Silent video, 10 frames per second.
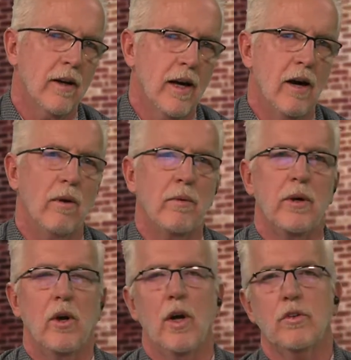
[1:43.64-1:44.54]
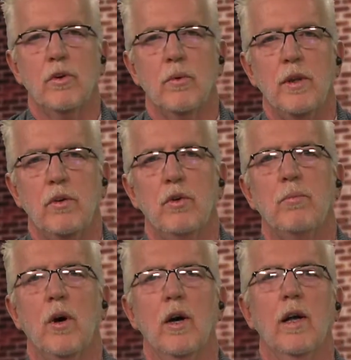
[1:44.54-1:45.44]
how I went on to win the
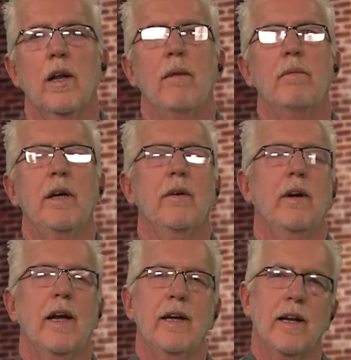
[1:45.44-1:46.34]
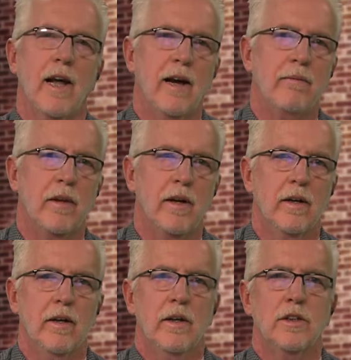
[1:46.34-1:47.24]
DuPont Columbia, and I climbed the
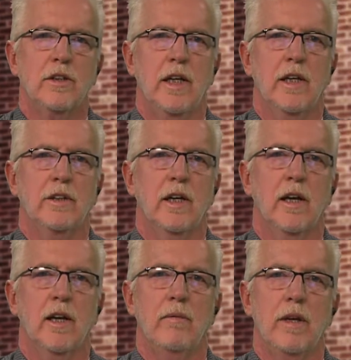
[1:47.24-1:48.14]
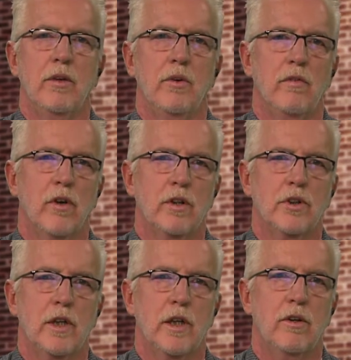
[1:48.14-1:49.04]
stairs at Columbia
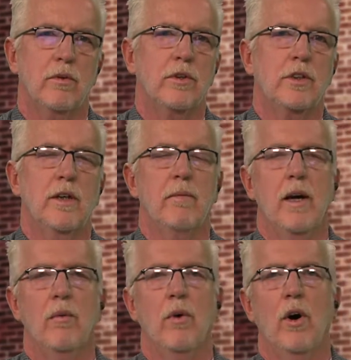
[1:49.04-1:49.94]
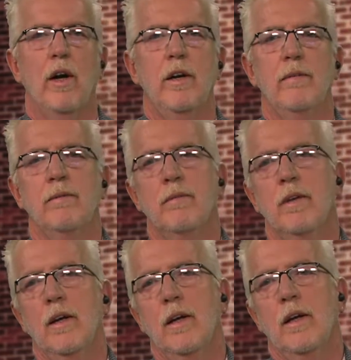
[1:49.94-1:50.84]
University to receive my award.
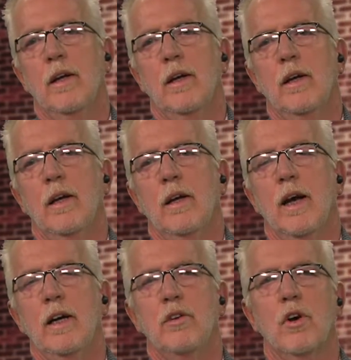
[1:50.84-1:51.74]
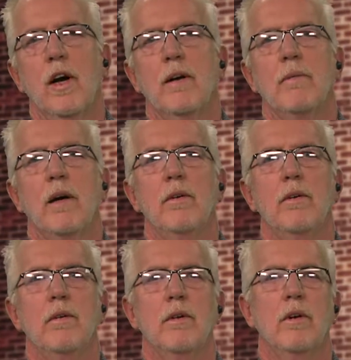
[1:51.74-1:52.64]
I could talk
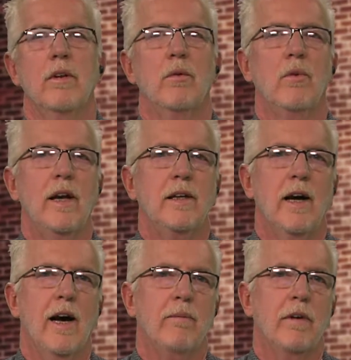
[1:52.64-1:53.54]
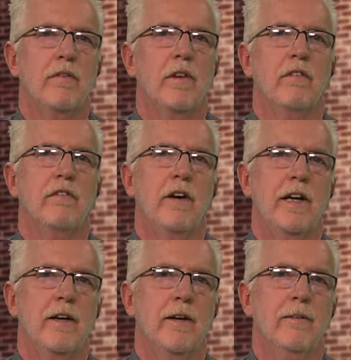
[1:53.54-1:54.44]
about on the red carpet for The
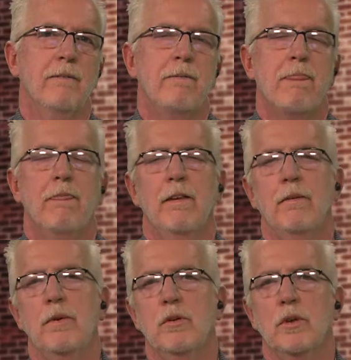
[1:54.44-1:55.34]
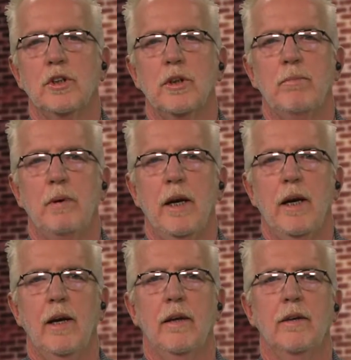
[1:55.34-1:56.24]
Fighter with Christian
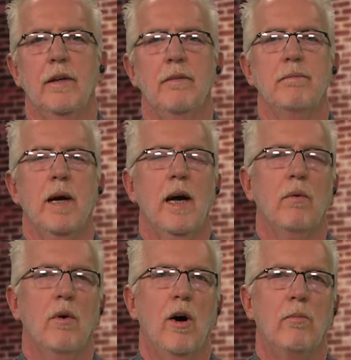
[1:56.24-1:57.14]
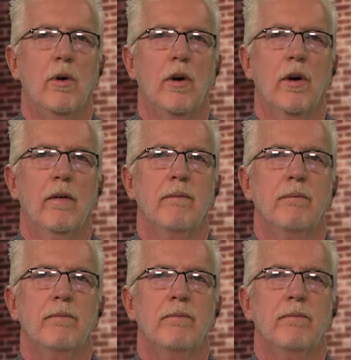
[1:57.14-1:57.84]
Bale and Mark Wahlberg,